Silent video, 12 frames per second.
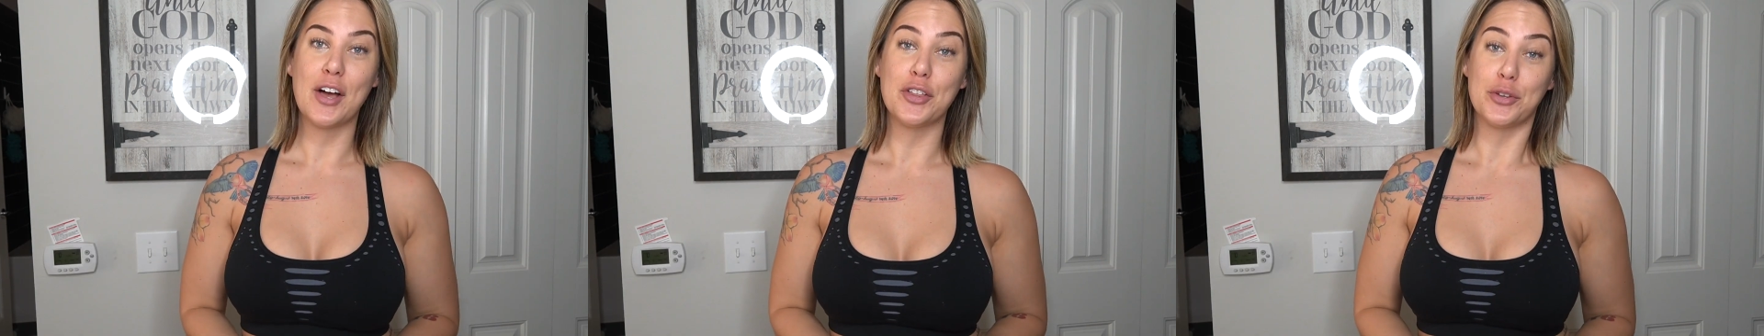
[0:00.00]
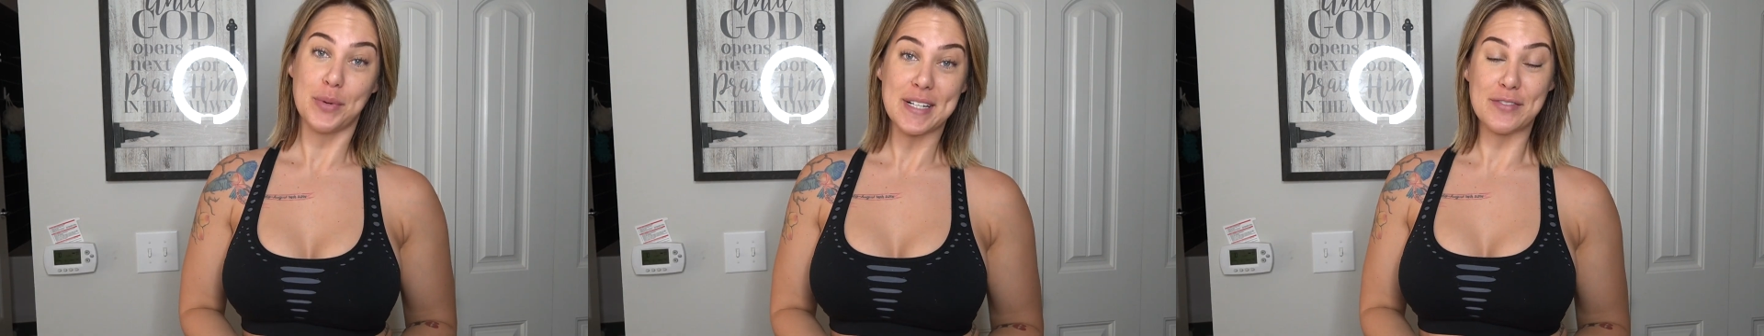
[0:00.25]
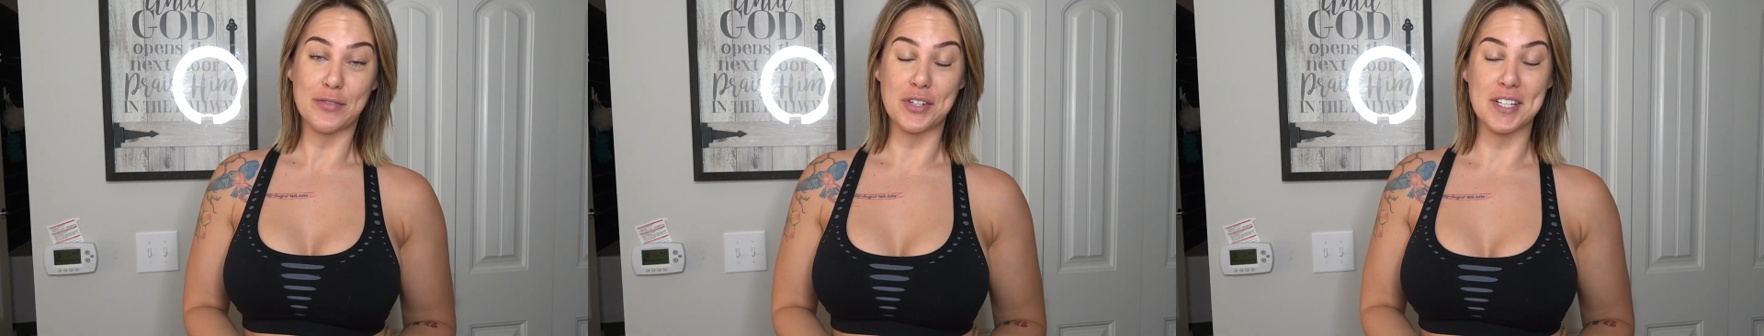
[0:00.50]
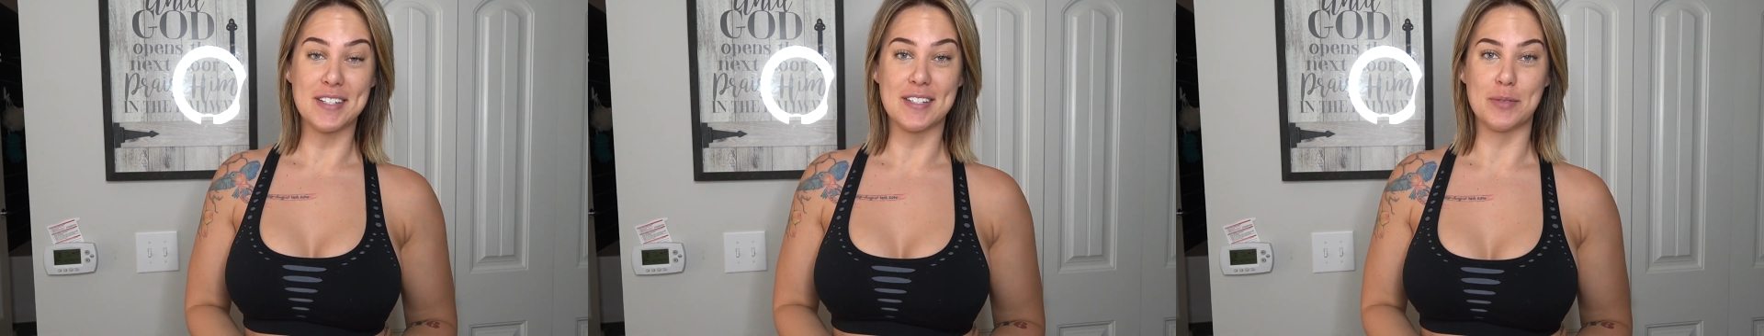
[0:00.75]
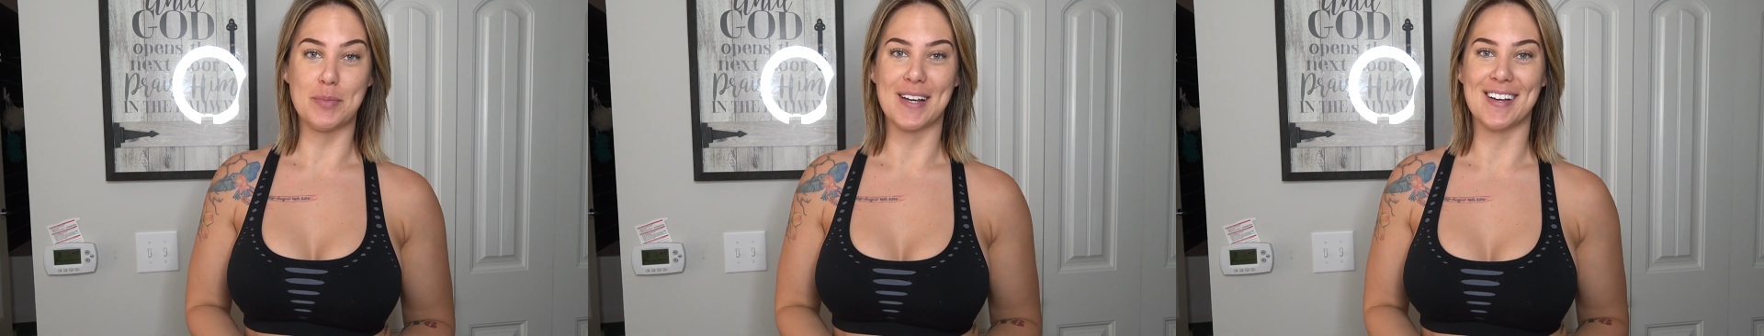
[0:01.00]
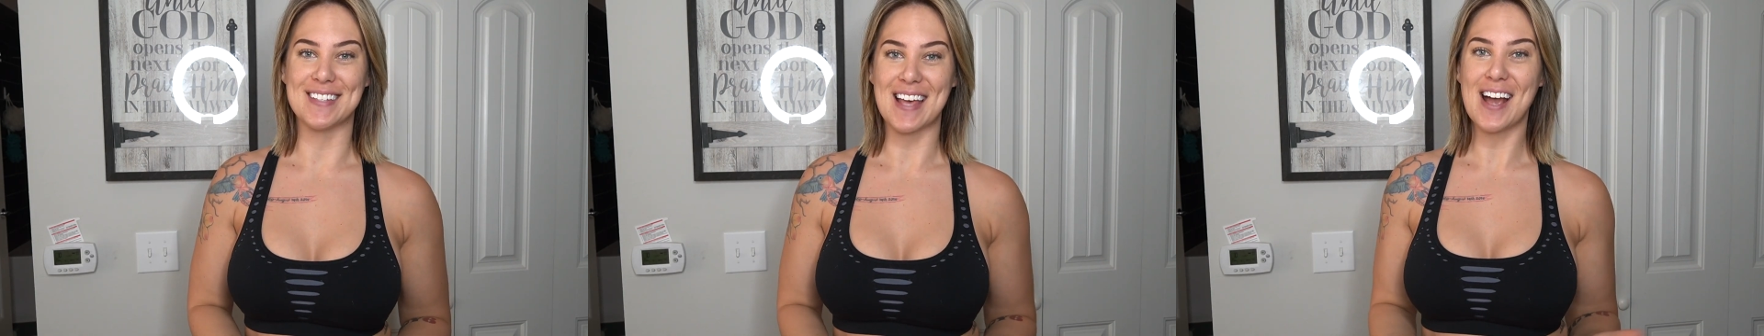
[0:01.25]
The reason for this is
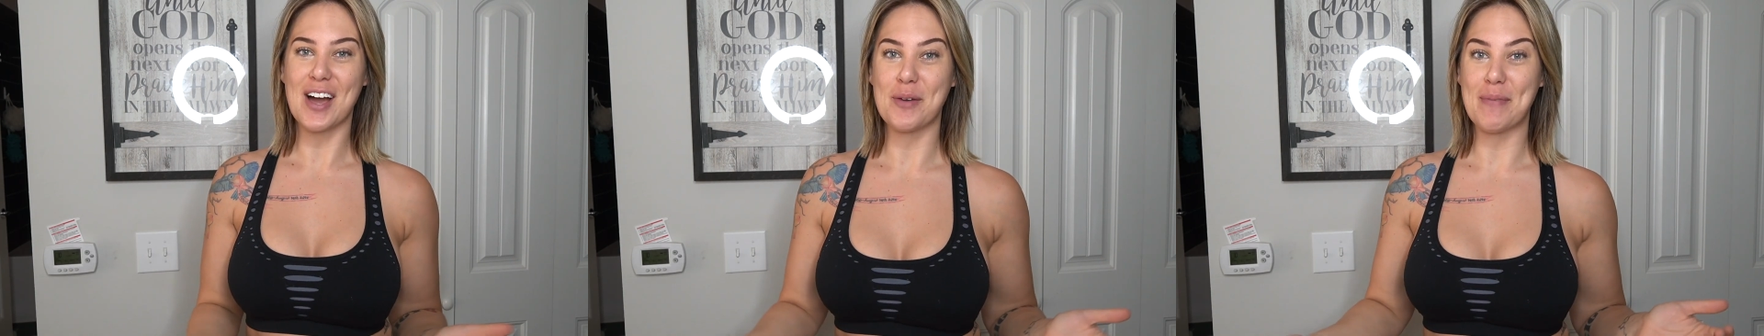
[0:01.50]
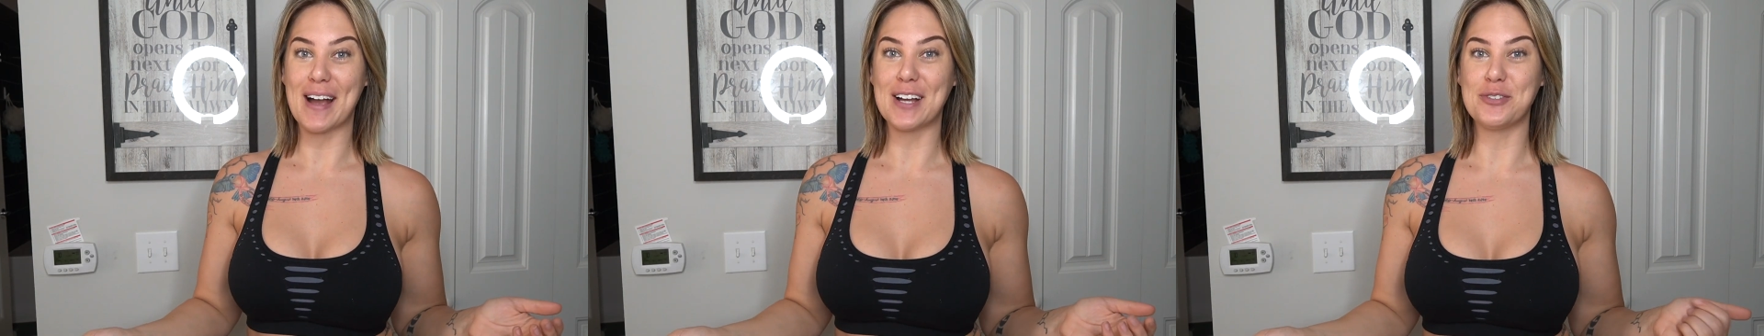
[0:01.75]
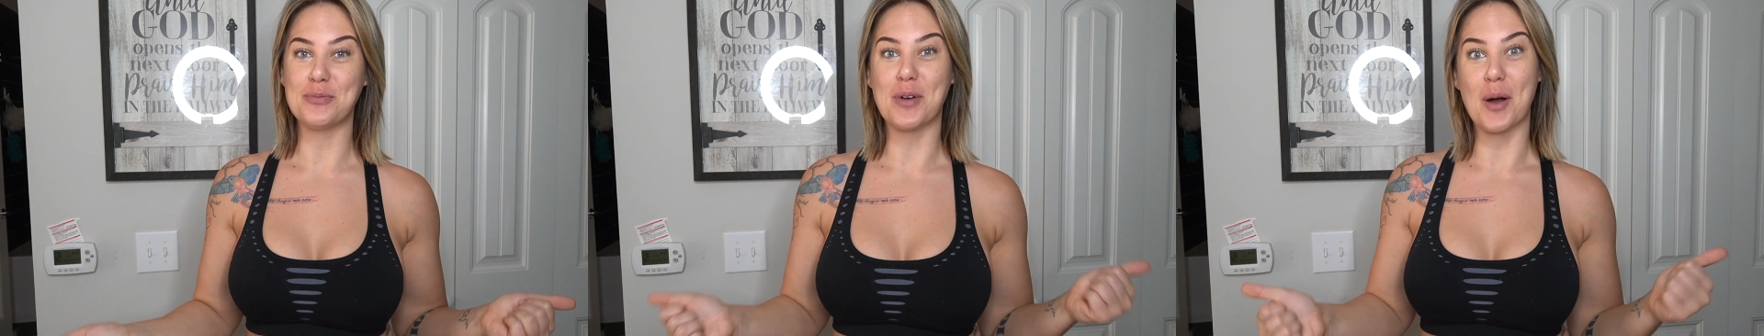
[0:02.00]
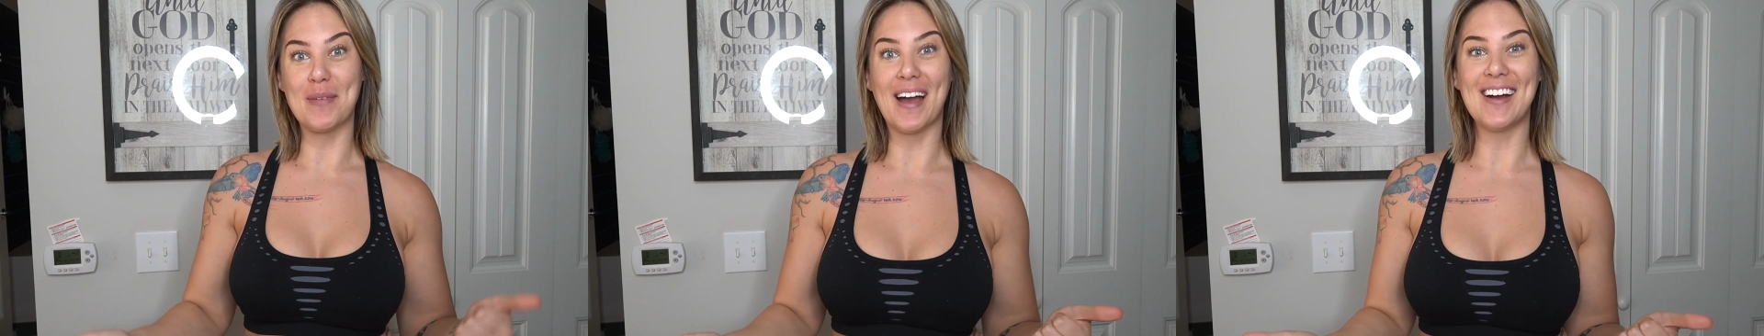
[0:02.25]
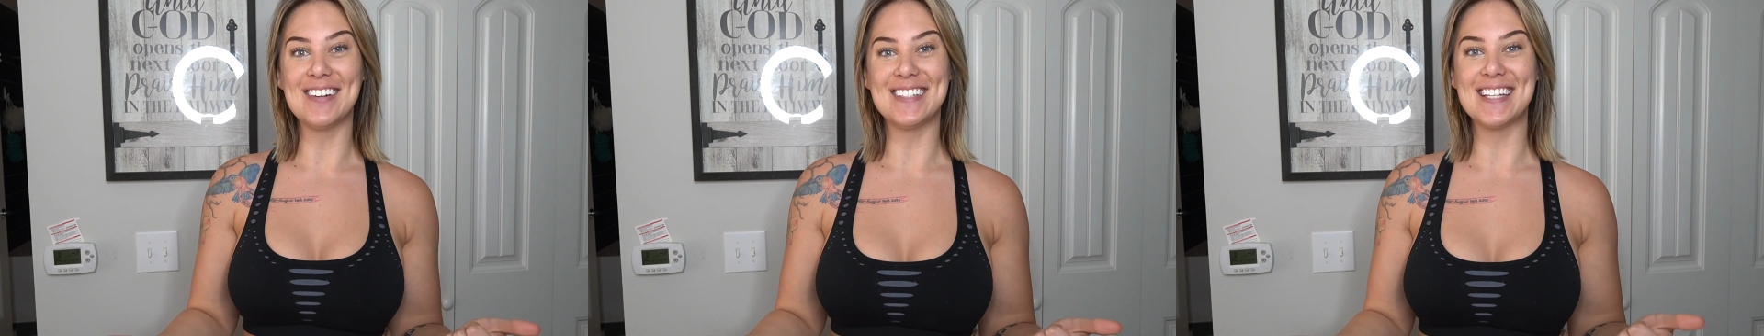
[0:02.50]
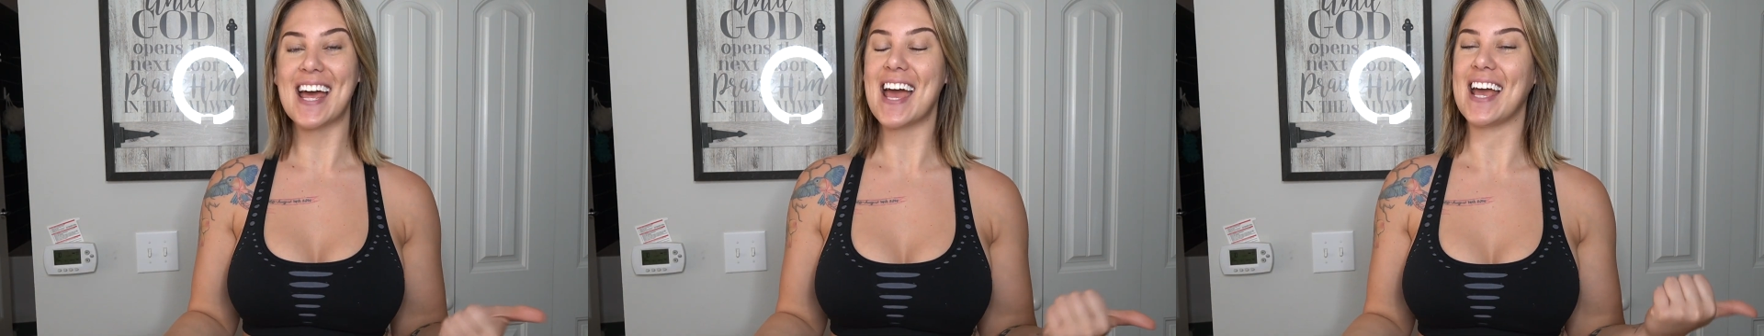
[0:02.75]
because I got a package from Combat Iron
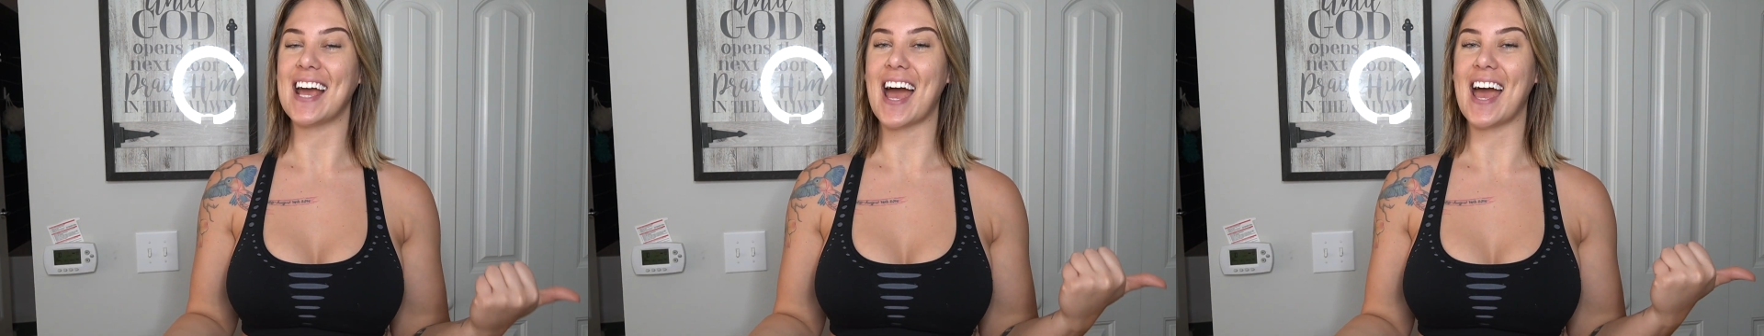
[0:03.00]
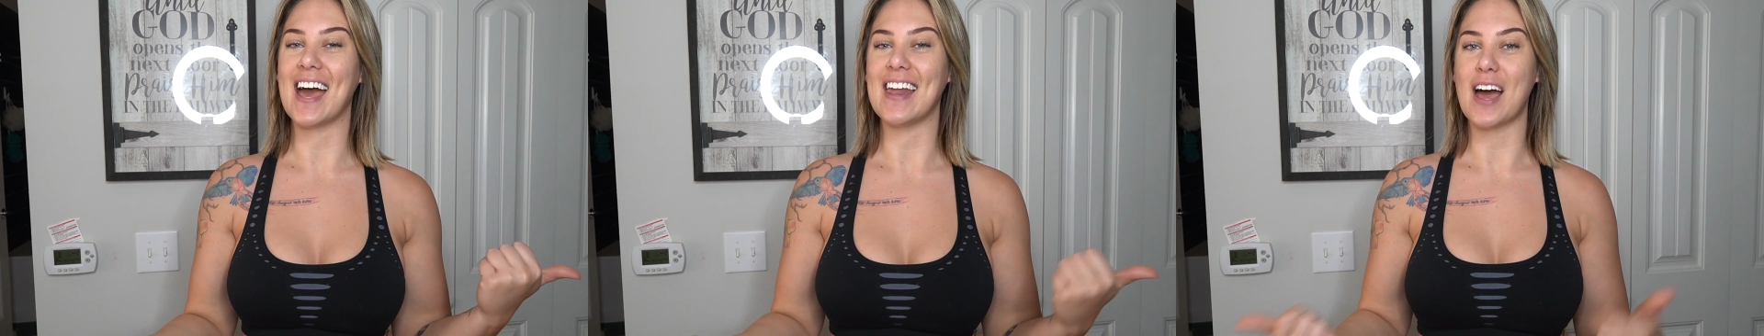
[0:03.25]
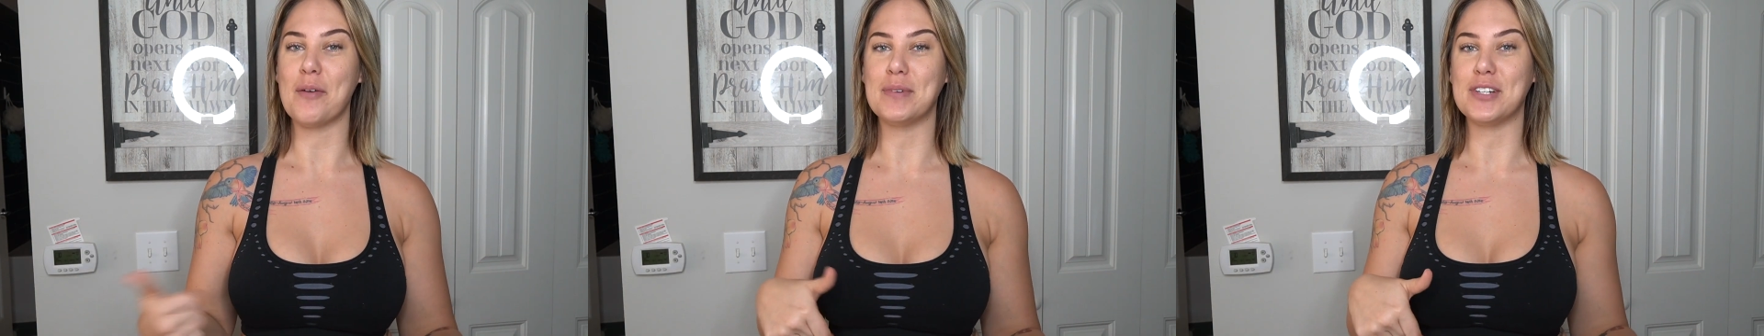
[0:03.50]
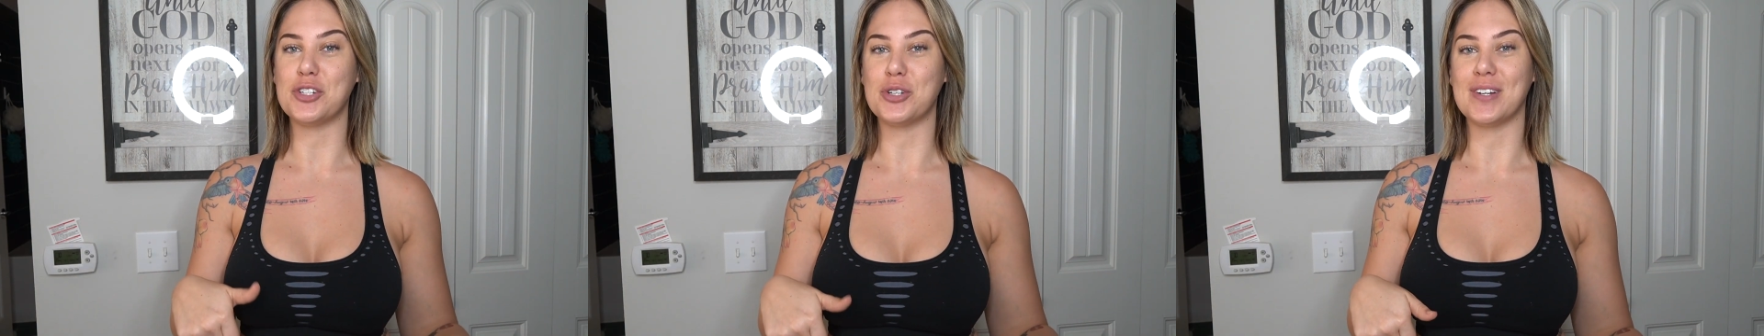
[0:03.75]
today, and I'm gonna show